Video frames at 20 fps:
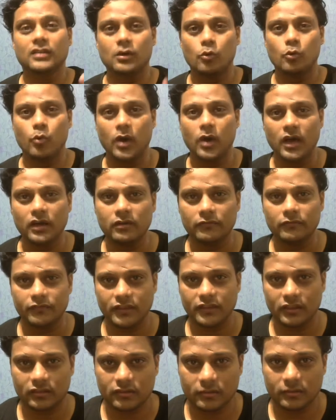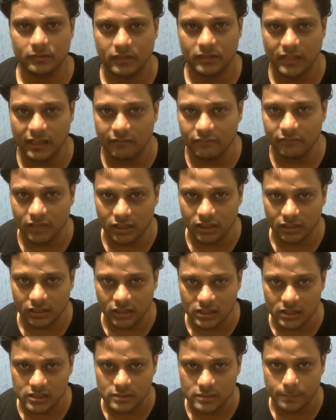one with
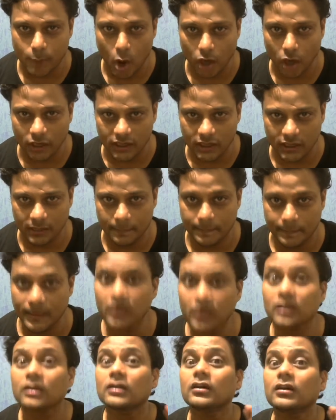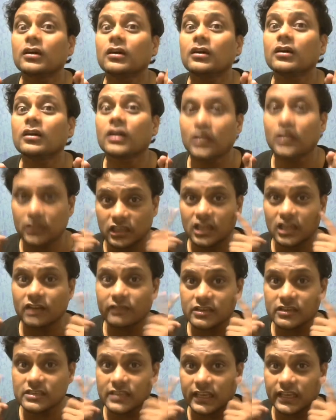Devdatta's body but
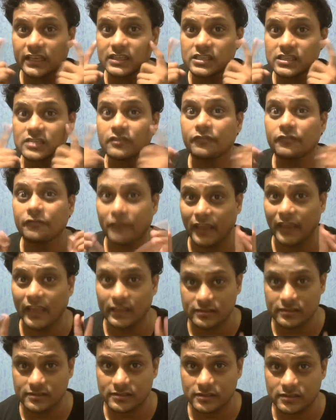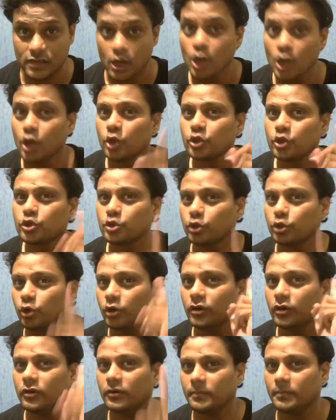Gandharva Sen's face
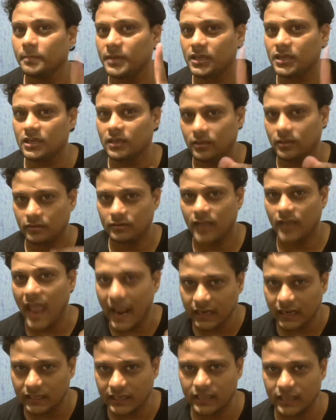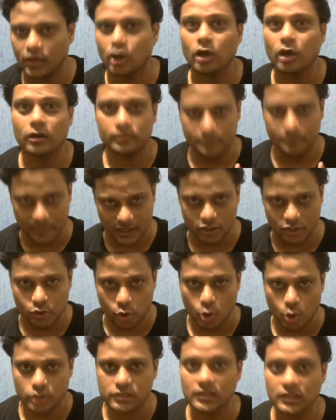should be acting or be
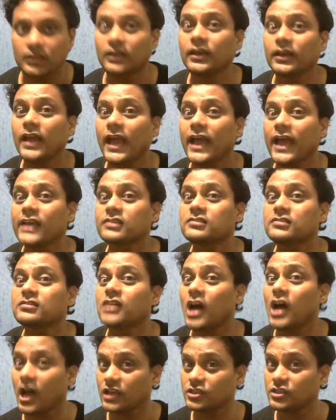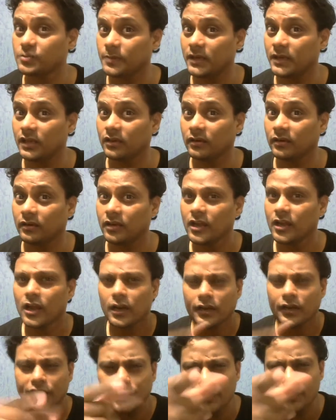chosen as the husband.
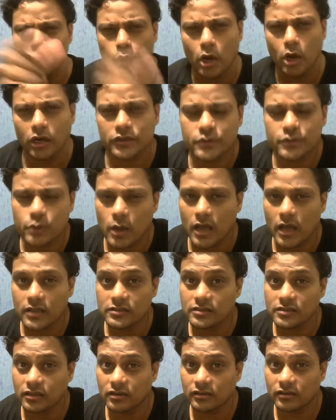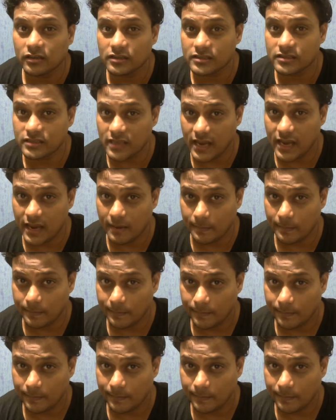Did you also answer the same?